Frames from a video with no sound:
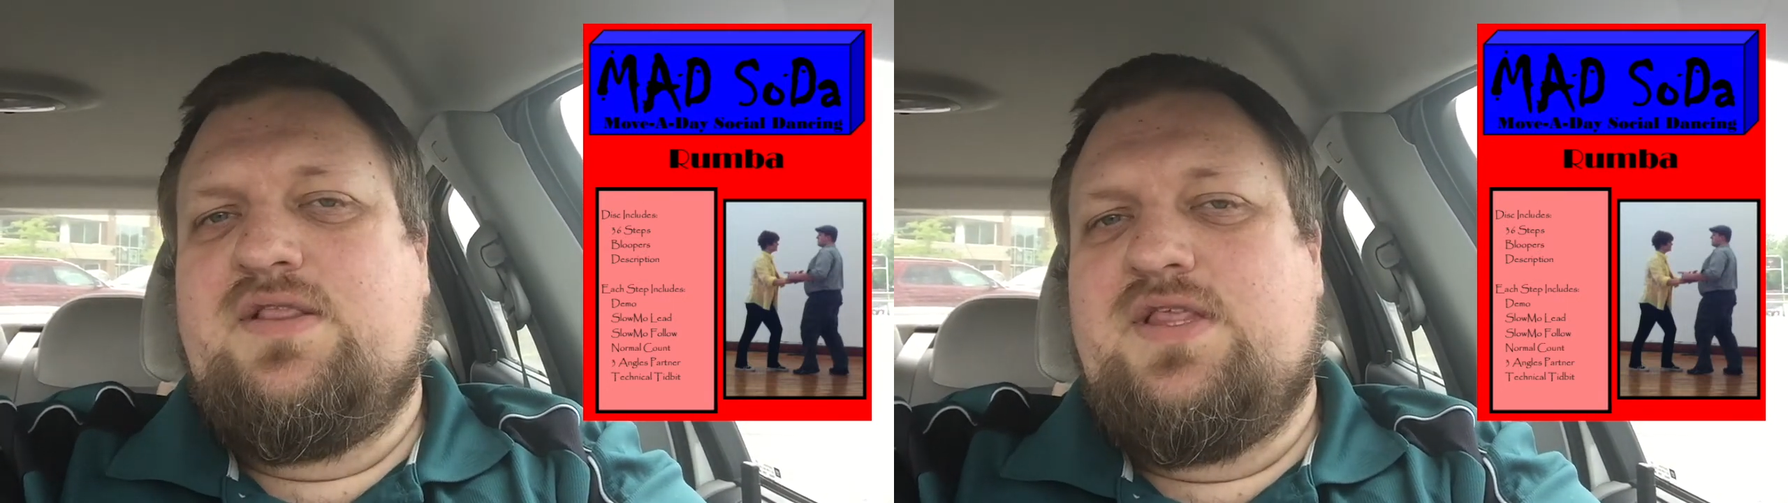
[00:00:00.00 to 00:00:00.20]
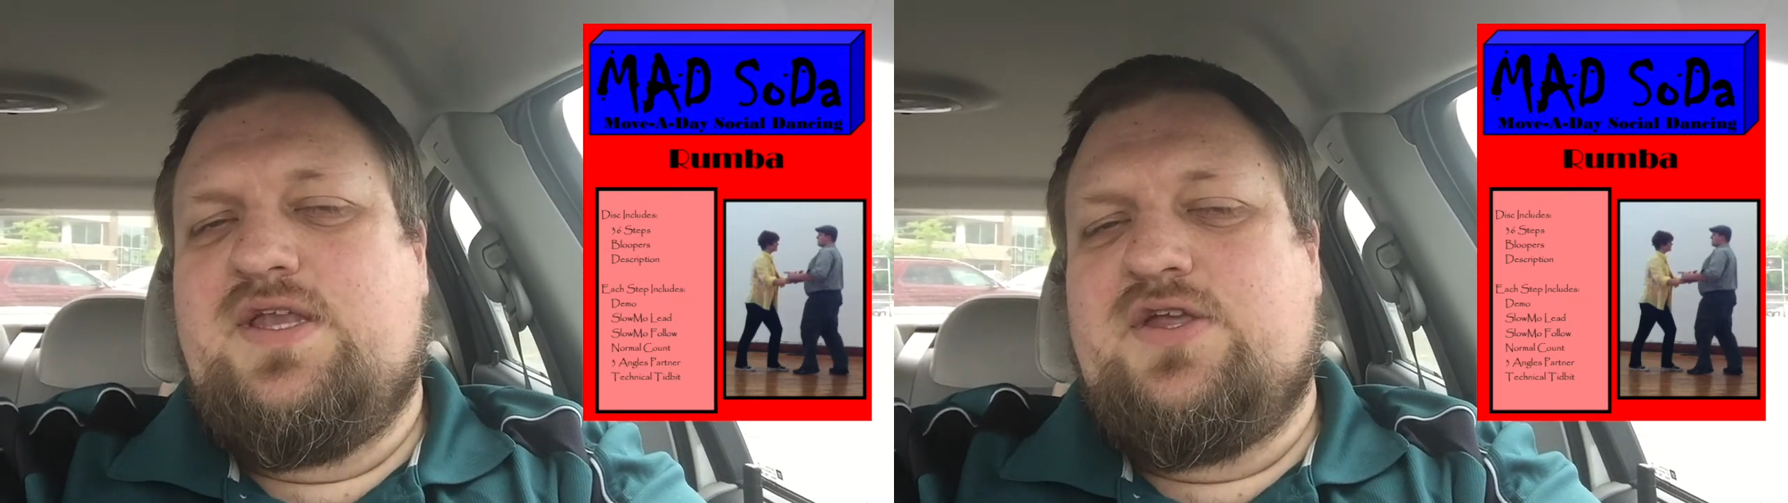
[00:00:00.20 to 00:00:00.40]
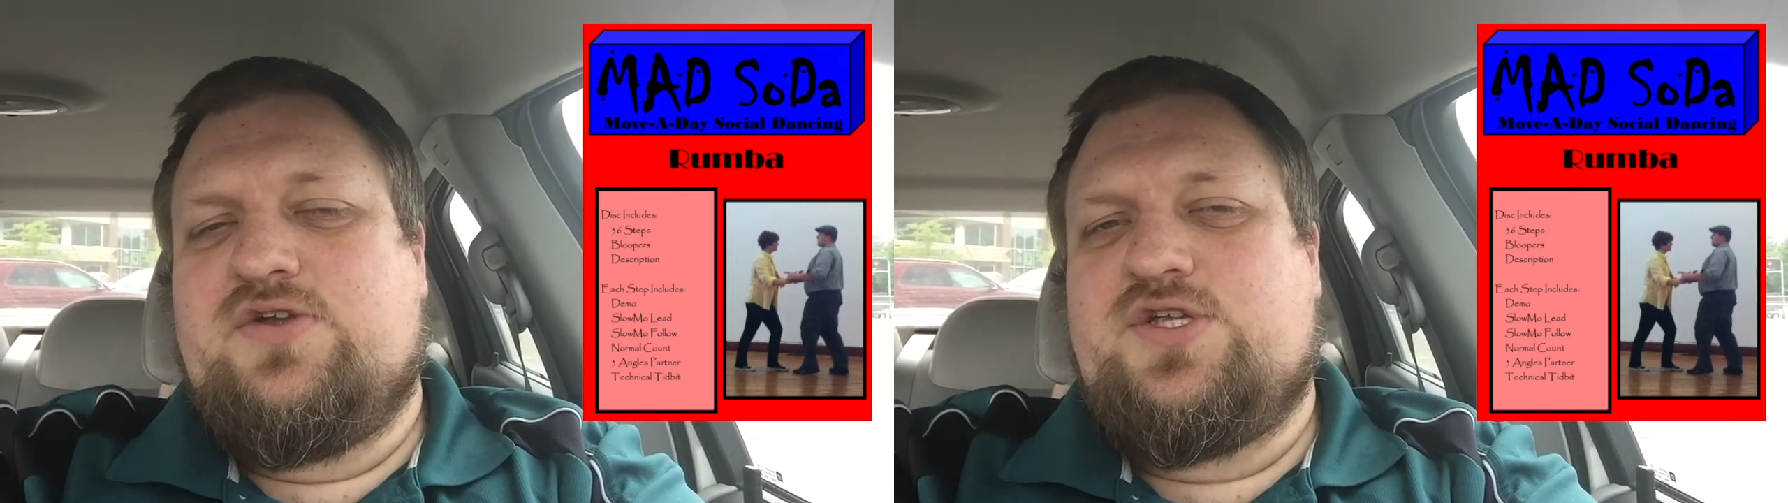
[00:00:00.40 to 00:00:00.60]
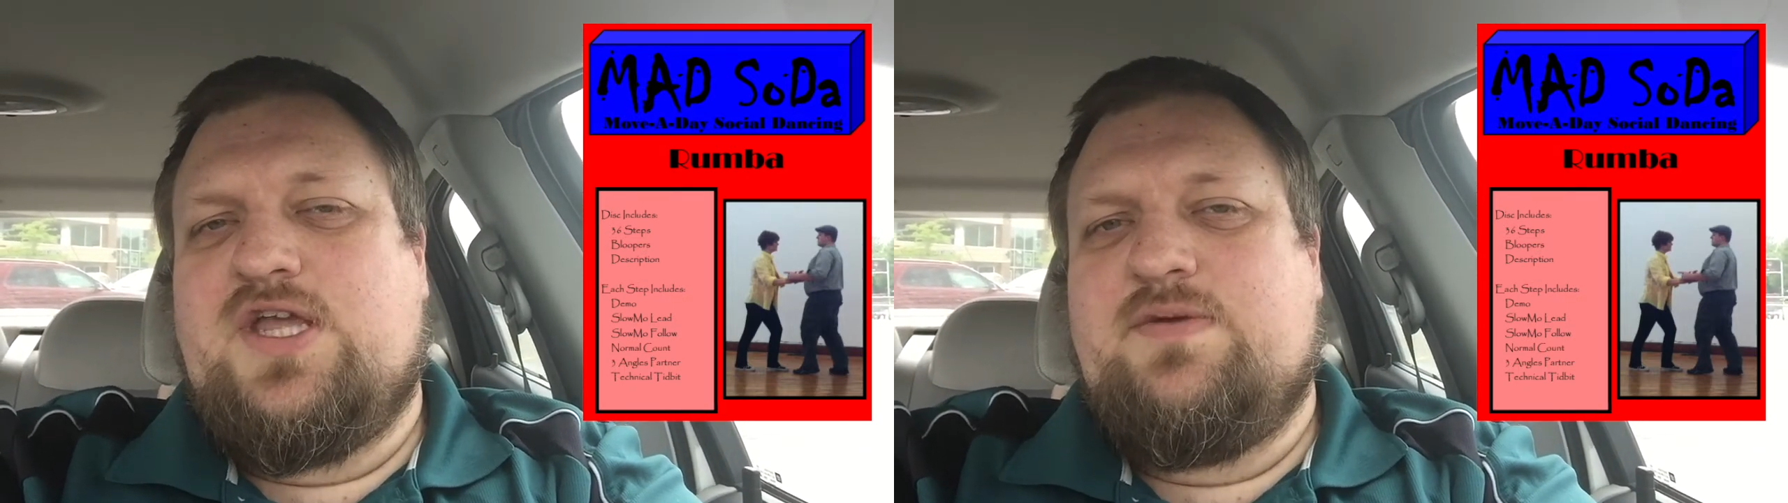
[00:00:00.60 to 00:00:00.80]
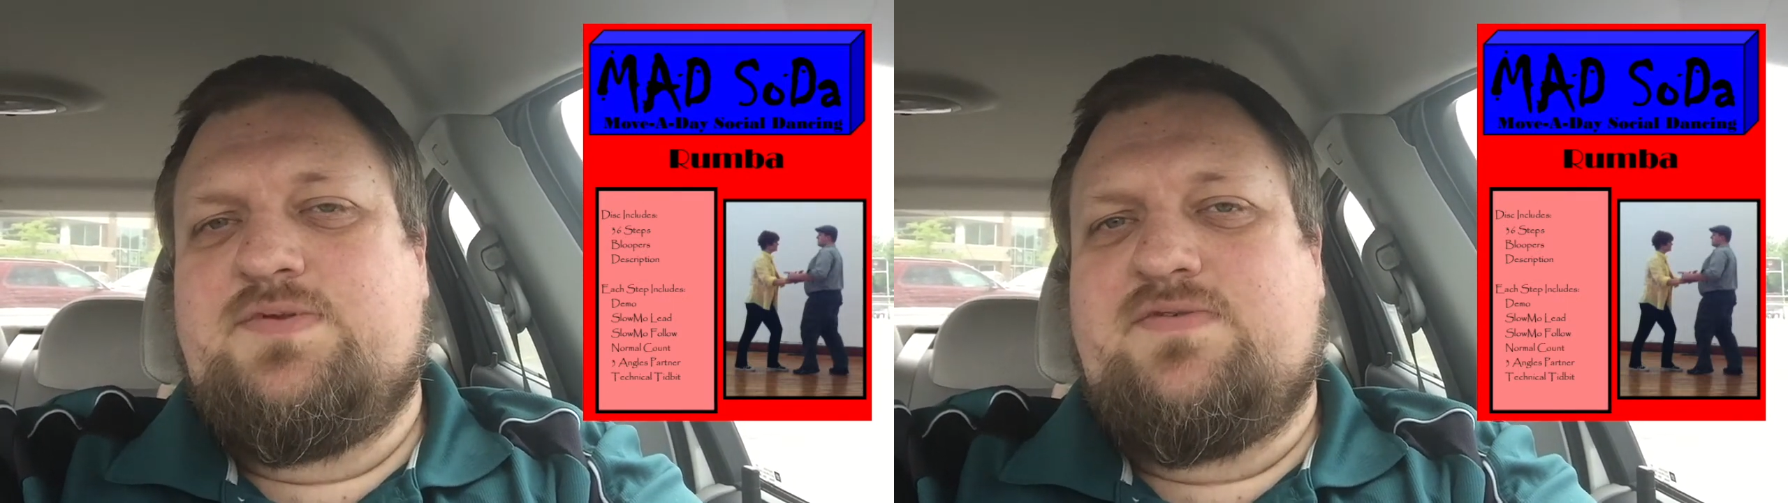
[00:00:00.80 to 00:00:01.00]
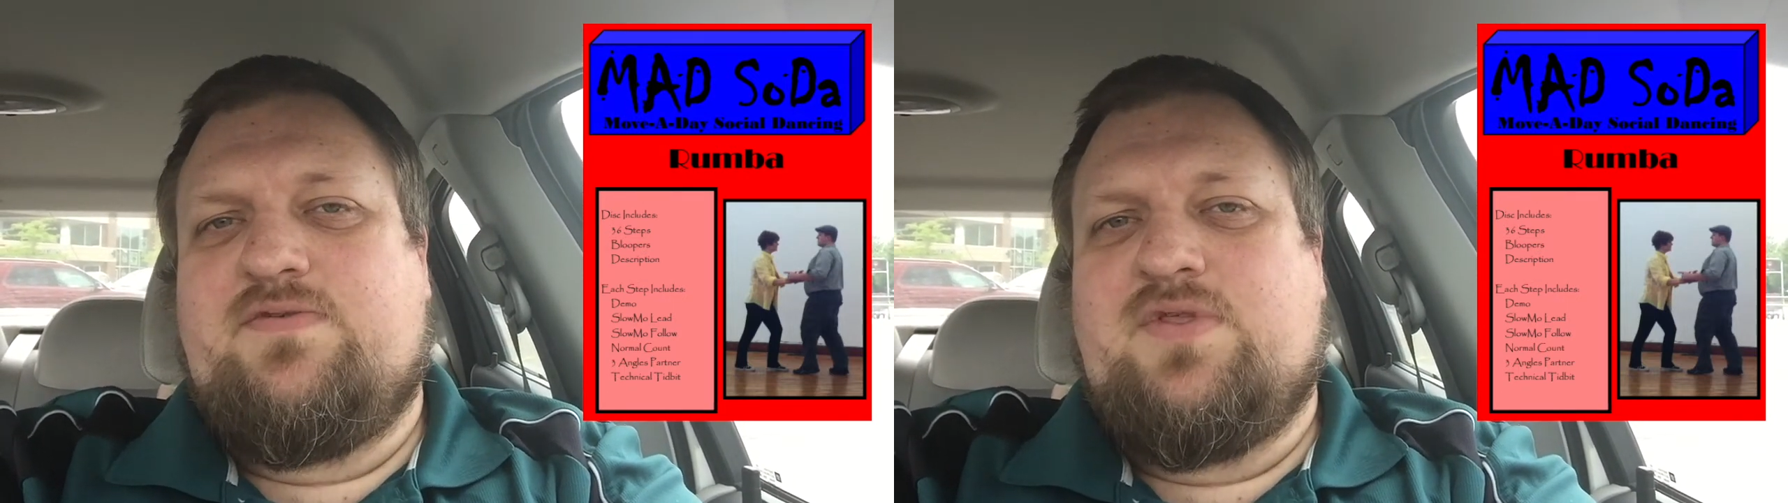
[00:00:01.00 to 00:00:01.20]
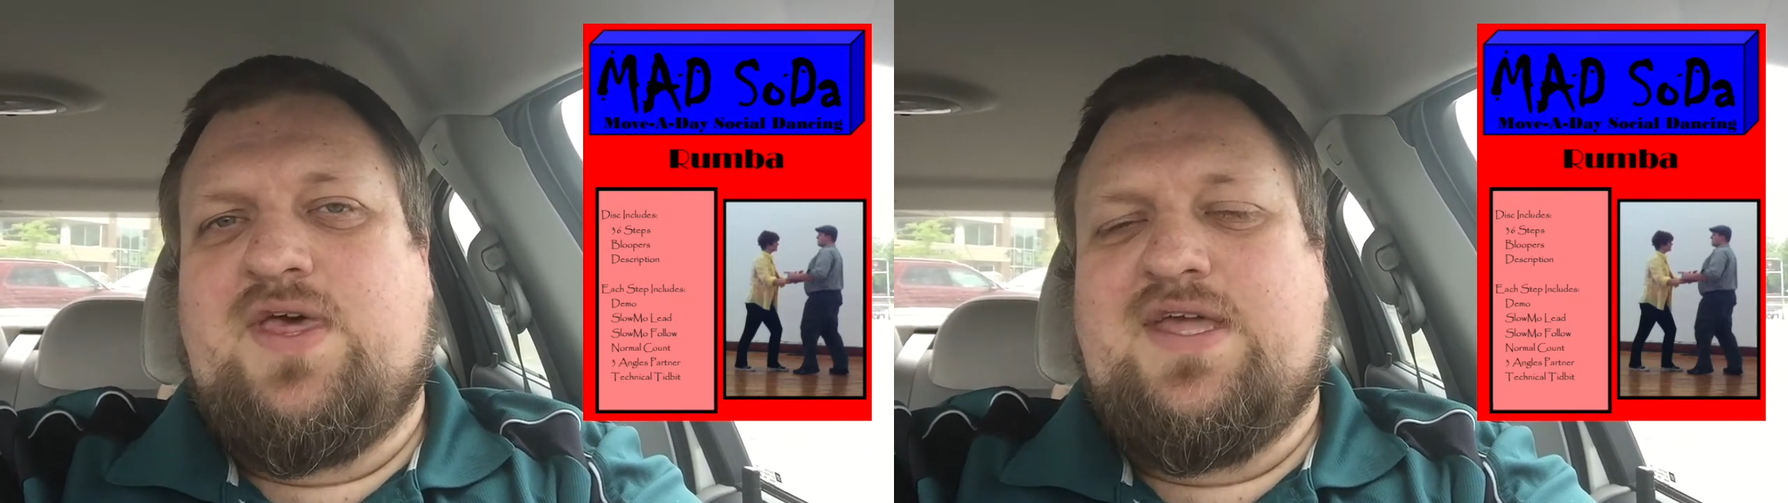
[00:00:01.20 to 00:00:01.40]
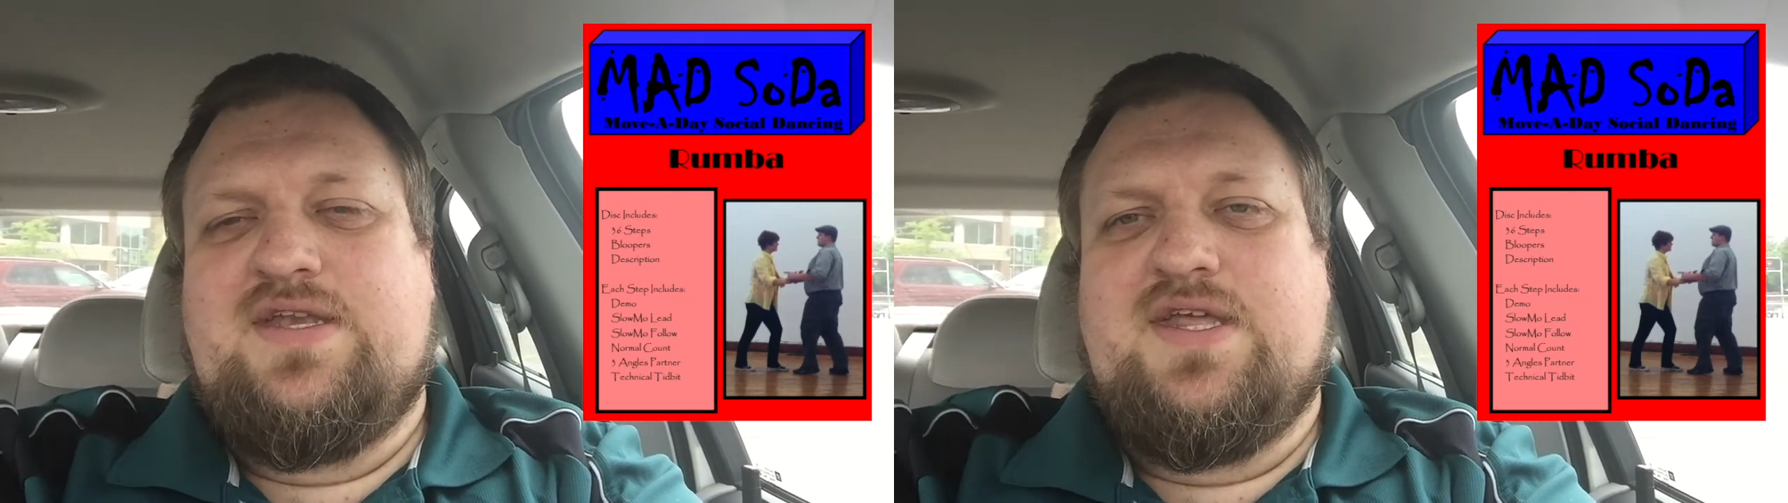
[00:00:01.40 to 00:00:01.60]
linear shapes from the
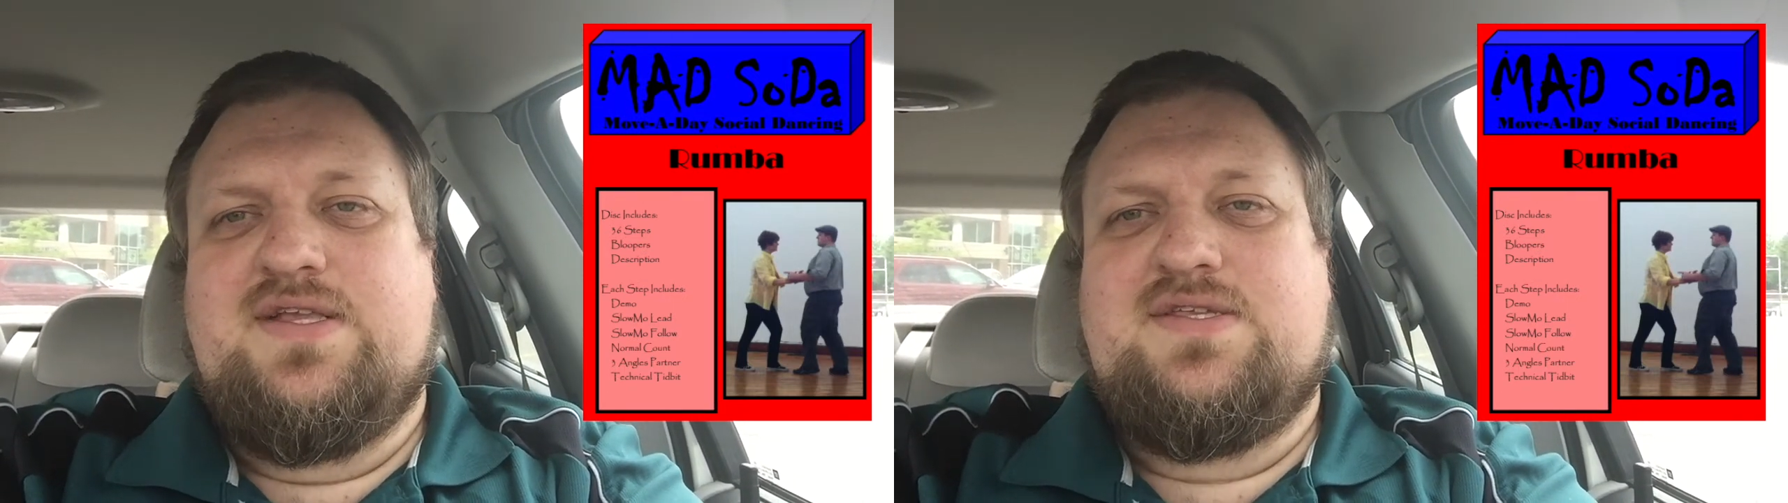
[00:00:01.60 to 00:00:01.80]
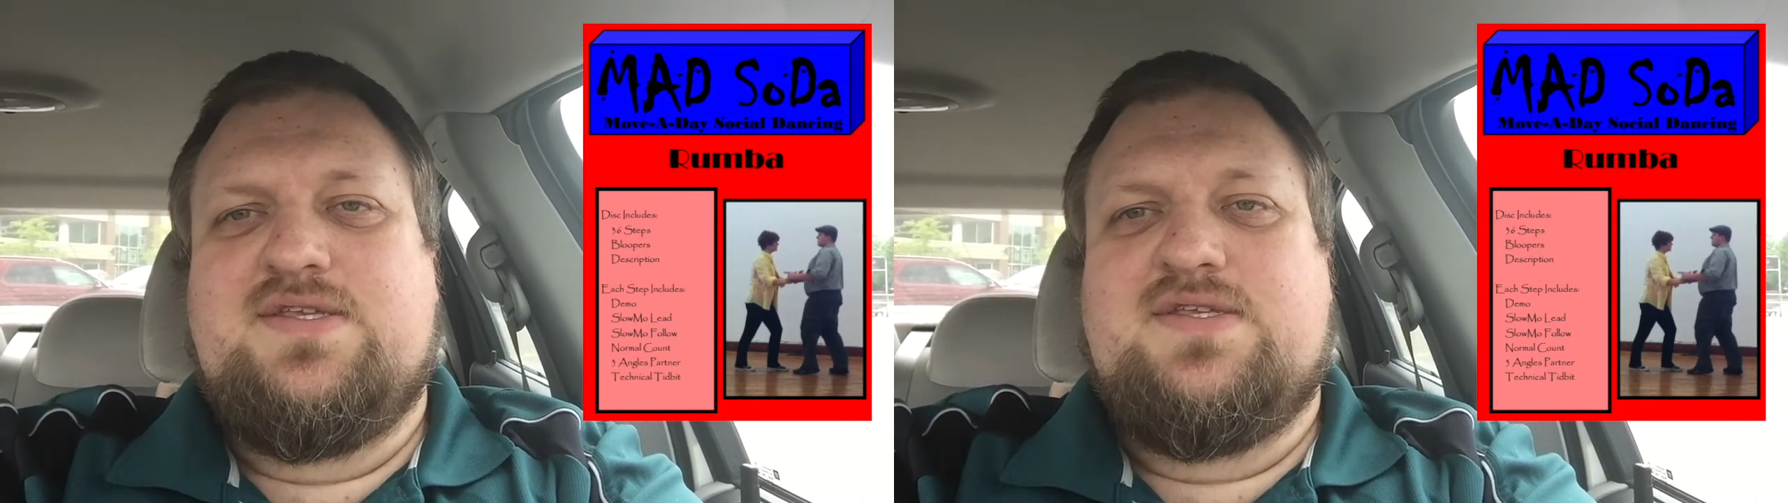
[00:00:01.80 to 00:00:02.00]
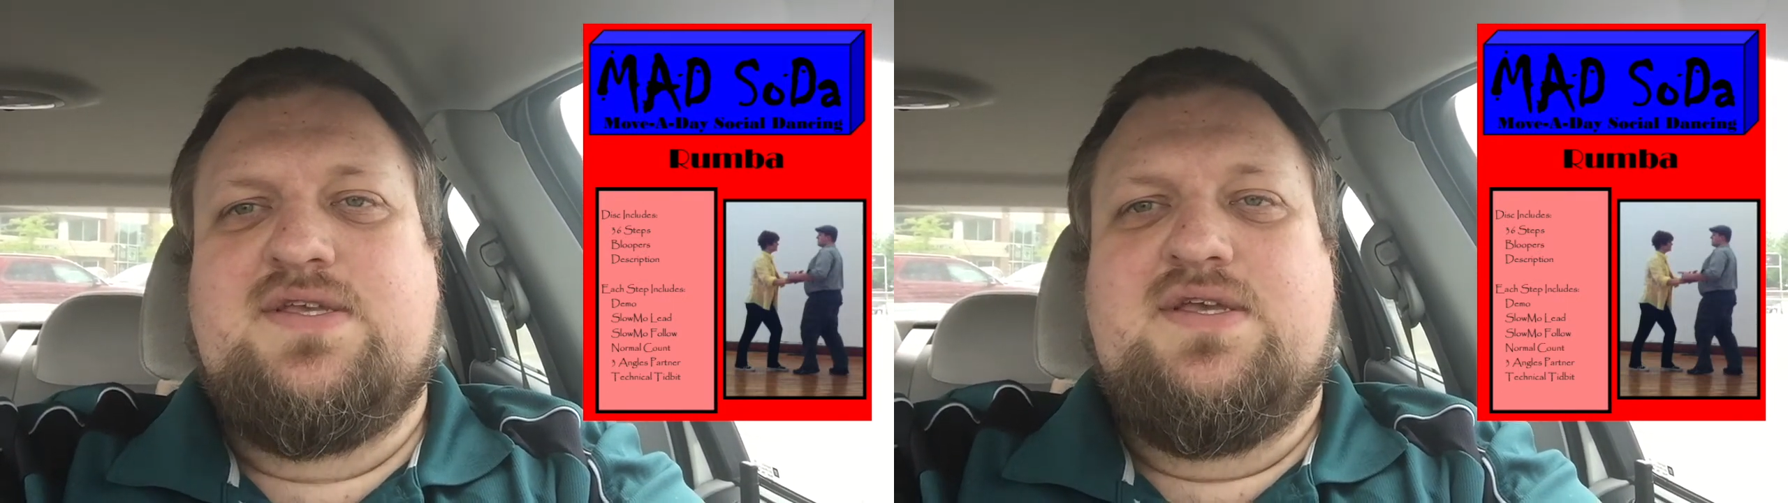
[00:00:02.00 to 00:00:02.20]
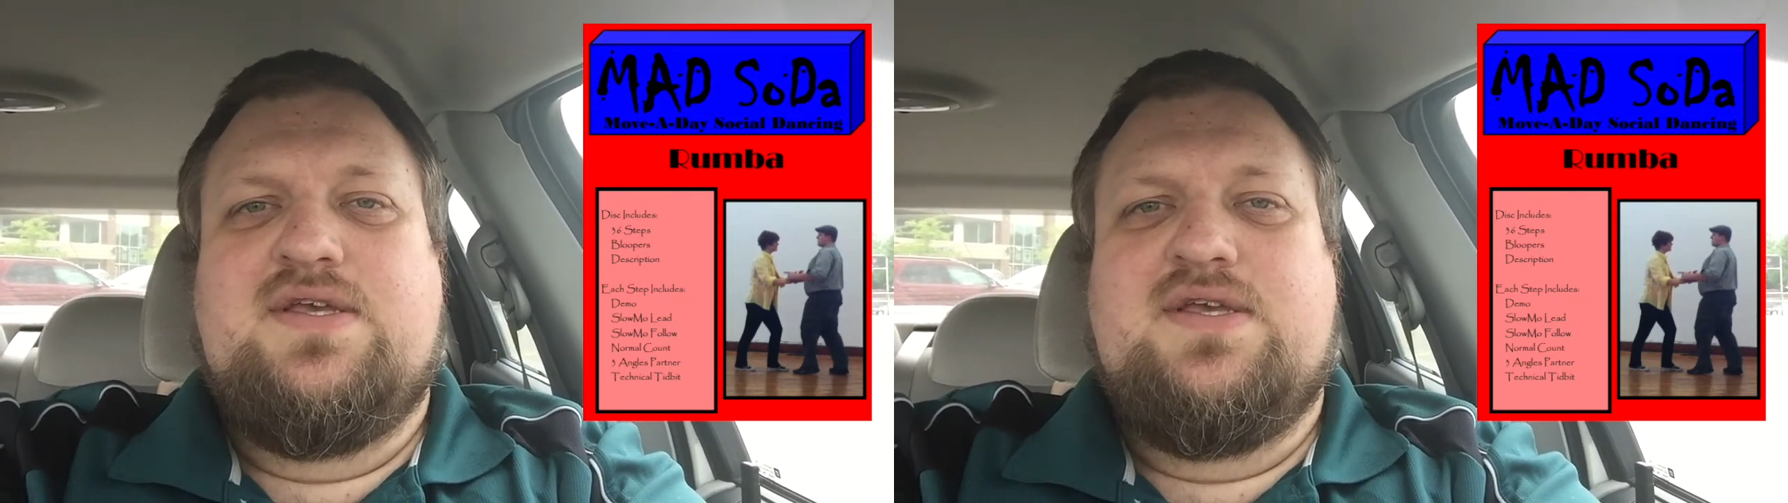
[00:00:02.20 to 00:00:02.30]
Latin dances.